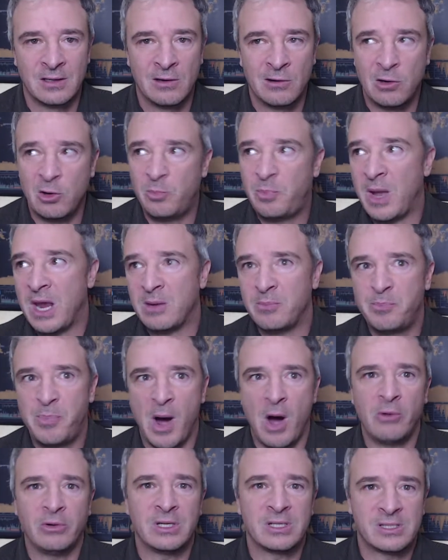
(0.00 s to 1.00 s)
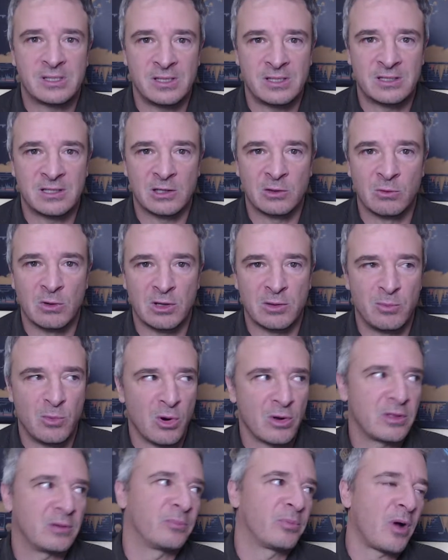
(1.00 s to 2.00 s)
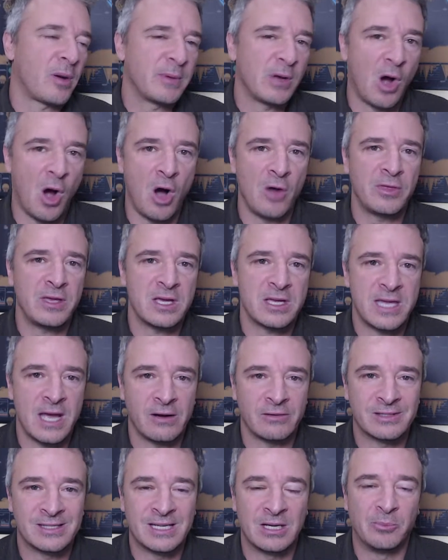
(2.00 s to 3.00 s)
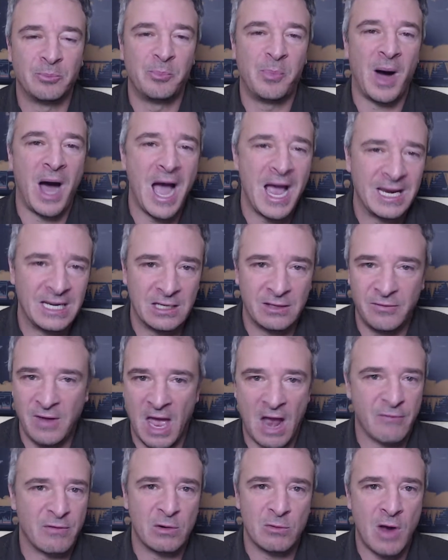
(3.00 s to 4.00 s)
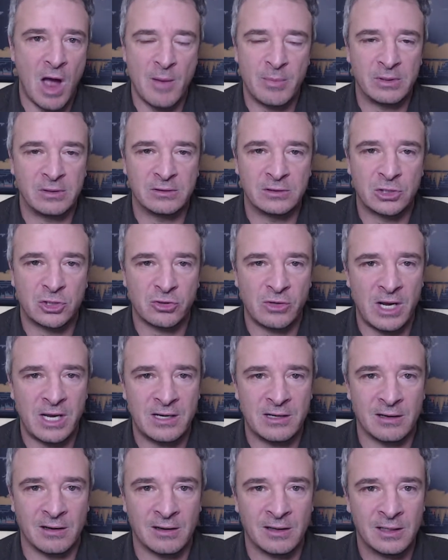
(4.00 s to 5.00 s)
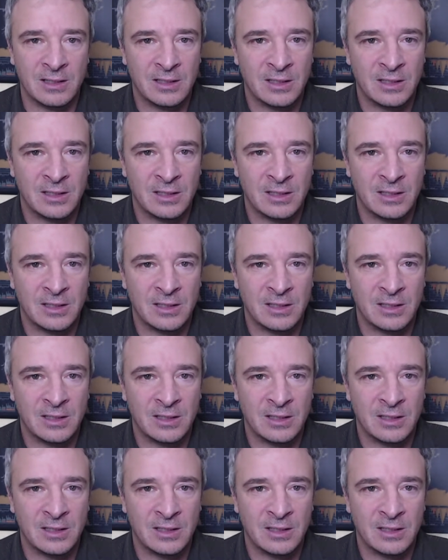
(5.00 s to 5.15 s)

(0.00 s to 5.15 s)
who paid bonuses that are worth more than probably all the accounts combined of every Robinhood trader.